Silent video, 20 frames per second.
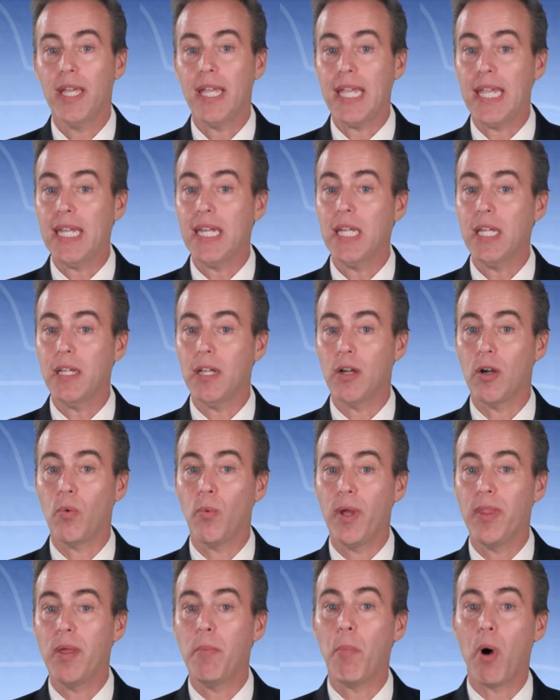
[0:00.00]
in a year
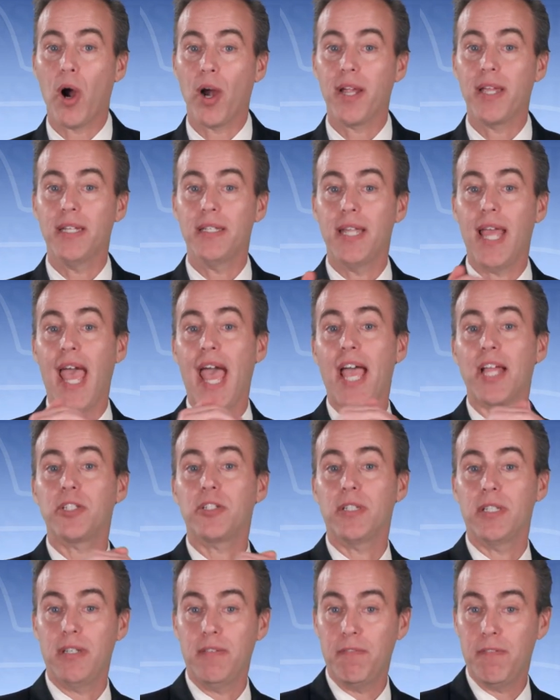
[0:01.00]
when the market
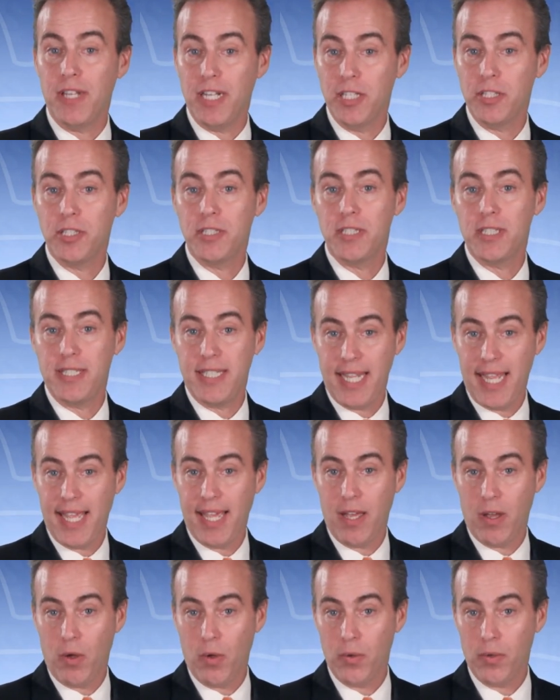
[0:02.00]
actually finishes
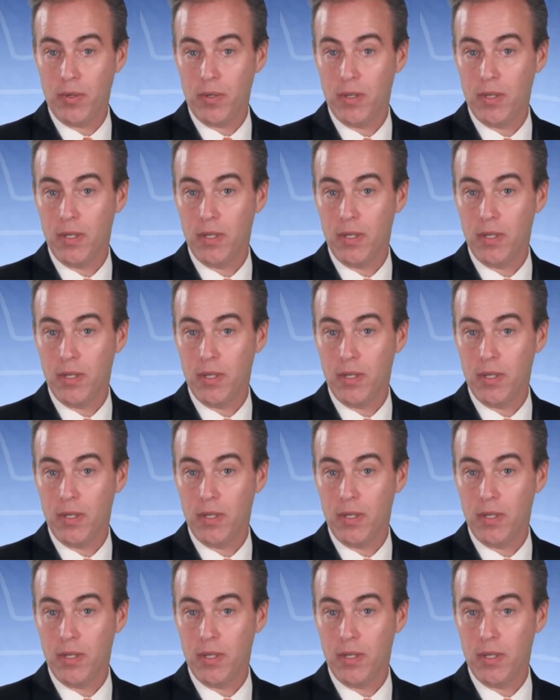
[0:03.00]
down.